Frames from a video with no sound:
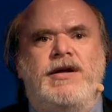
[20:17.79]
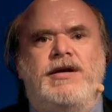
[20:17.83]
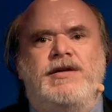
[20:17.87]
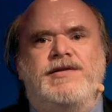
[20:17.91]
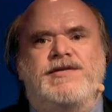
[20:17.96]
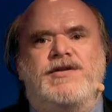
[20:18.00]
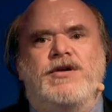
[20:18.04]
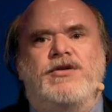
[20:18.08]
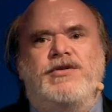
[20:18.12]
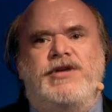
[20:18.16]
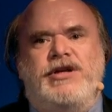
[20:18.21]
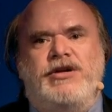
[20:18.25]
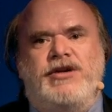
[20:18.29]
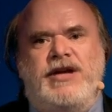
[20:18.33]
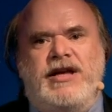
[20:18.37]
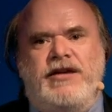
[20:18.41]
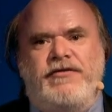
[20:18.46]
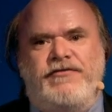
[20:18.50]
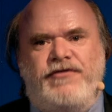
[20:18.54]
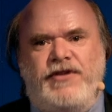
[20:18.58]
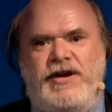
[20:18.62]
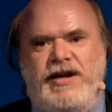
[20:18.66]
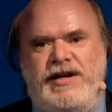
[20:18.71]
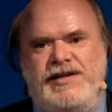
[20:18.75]
So you can,
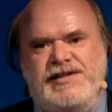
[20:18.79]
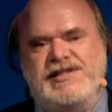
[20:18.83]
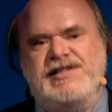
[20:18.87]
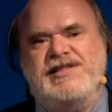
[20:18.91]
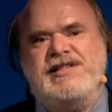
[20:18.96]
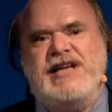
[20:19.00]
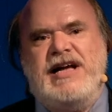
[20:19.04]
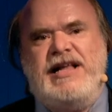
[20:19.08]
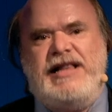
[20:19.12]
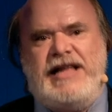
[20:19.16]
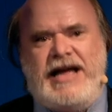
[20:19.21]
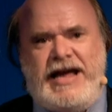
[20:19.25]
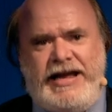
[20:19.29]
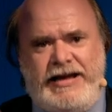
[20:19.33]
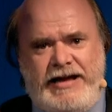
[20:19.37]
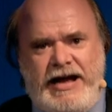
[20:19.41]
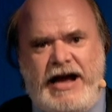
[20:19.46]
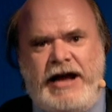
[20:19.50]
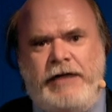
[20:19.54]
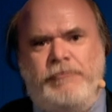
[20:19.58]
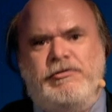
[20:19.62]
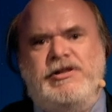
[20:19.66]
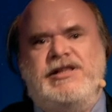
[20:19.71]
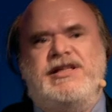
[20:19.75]
for instance, tell,
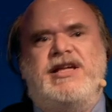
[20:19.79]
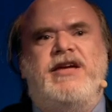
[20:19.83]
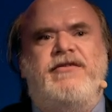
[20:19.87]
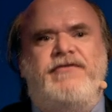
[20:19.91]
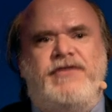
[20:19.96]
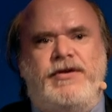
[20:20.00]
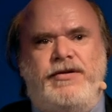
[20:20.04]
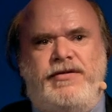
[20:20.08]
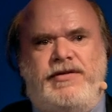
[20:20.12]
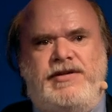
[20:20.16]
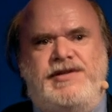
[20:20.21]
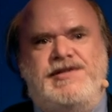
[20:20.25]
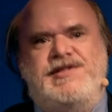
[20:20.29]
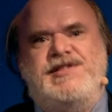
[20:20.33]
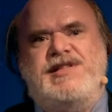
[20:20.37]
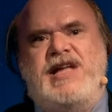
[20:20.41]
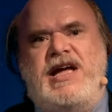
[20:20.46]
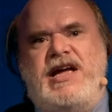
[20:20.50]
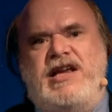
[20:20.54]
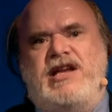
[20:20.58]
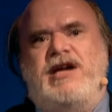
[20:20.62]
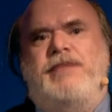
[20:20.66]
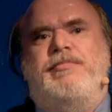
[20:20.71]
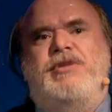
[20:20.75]
I will give you this
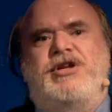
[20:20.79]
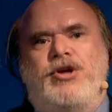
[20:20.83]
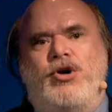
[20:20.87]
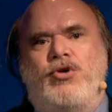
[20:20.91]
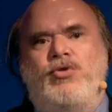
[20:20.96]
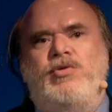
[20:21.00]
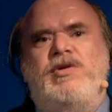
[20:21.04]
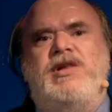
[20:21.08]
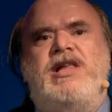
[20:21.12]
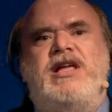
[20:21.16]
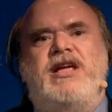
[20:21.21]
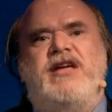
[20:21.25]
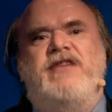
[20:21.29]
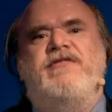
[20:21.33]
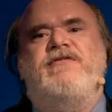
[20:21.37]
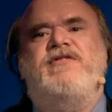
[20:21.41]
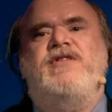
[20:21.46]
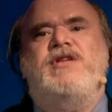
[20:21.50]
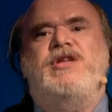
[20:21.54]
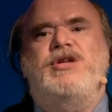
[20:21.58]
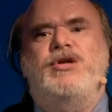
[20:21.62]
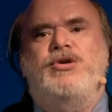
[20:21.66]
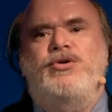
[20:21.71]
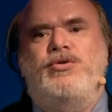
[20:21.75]
data, but only if
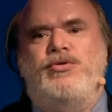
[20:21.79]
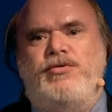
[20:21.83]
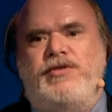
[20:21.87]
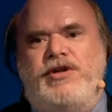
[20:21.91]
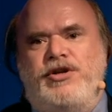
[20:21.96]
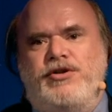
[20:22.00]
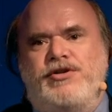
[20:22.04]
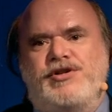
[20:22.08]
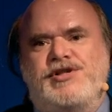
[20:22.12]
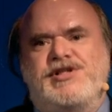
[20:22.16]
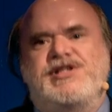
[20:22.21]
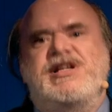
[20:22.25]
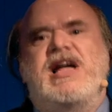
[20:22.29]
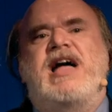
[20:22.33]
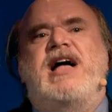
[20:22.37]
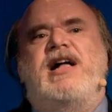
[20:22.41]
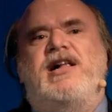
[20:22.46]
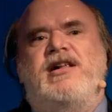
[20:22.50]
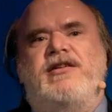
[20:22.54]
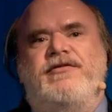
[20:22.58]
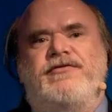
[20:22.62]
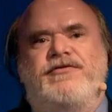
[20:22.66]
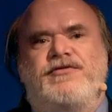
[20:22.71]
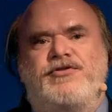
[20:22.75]
you
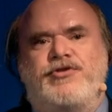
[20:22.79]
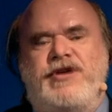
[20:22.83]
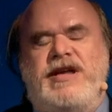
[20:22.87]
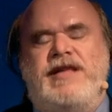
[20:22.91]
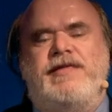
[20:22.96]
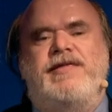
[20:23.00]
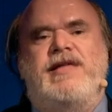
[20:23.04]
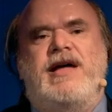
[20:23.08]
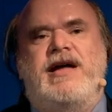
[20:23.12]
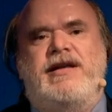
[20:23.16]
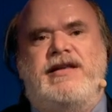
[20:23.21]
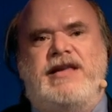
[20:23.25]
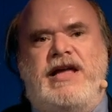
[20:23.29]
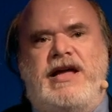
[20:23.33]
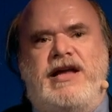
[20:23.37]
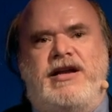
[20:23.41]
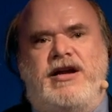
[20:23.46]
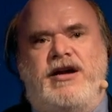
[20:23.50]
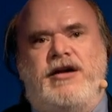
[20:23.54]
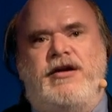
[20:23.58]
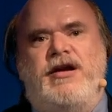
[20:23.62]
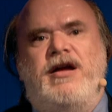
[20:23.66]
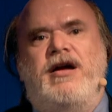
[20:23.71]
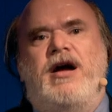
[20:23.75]
yourself treat that
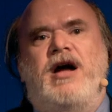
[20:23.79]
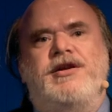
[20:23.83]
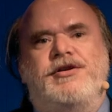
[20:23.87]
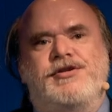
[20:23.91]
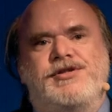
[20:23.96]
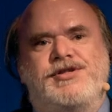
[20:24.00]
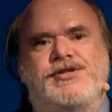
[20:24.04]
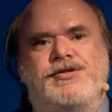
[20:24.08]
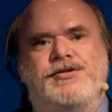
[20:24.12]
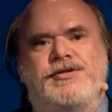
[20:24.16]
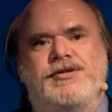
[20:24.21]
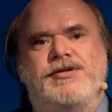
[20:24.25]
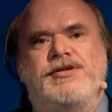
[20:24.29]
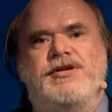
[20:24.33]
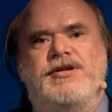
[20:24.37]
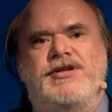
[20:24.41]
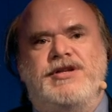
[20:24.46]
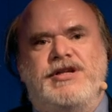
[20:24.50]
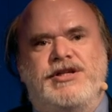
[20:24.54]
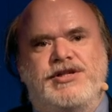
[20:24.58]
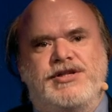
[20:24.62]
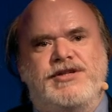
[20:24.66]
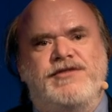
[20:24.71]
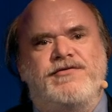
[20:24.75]
data under certain
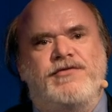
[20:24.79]
conditions.